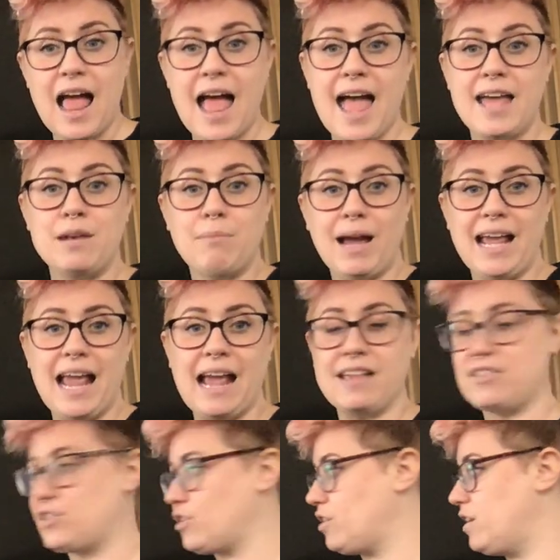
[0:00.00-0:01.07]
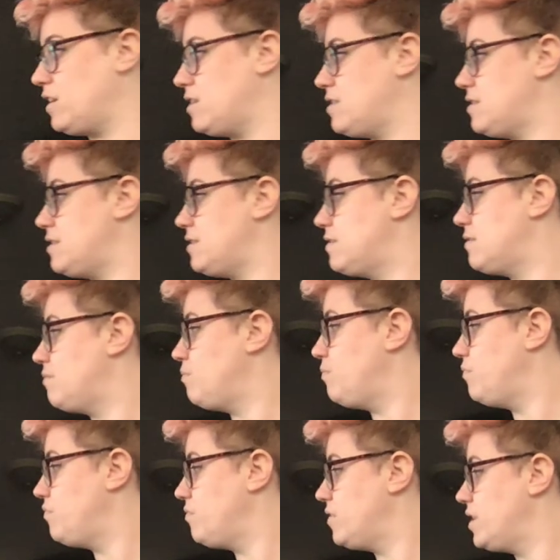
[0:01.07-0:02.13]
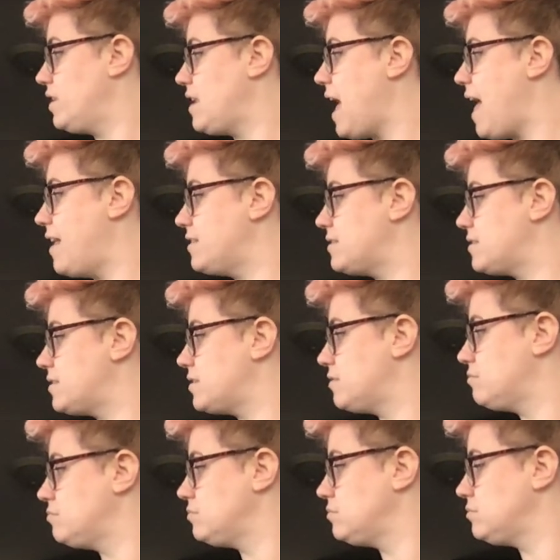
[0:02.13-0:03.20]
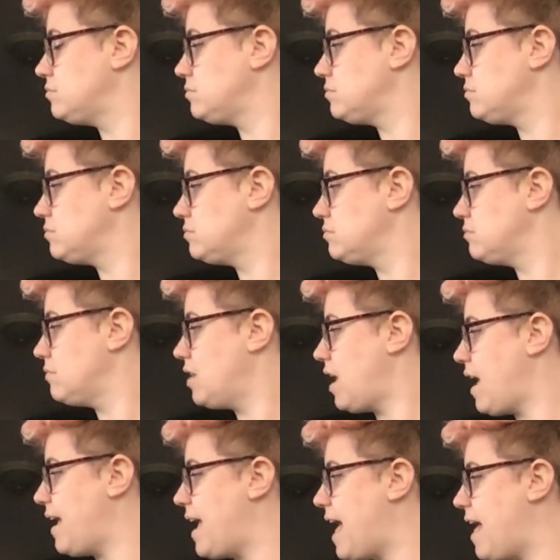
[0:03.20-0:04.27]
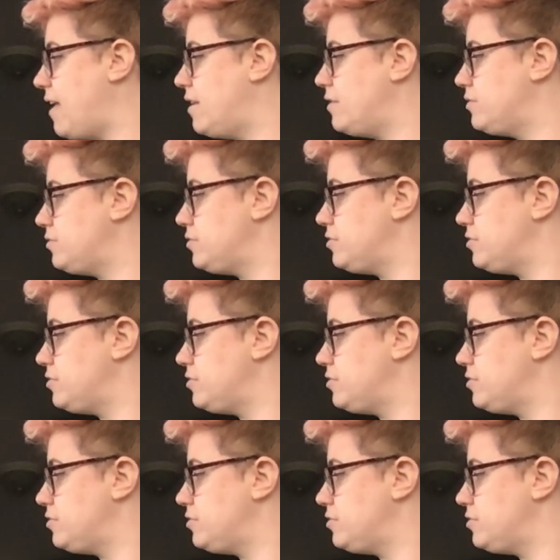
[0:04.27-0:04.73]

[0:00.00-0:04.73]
And my answer is yes, I have.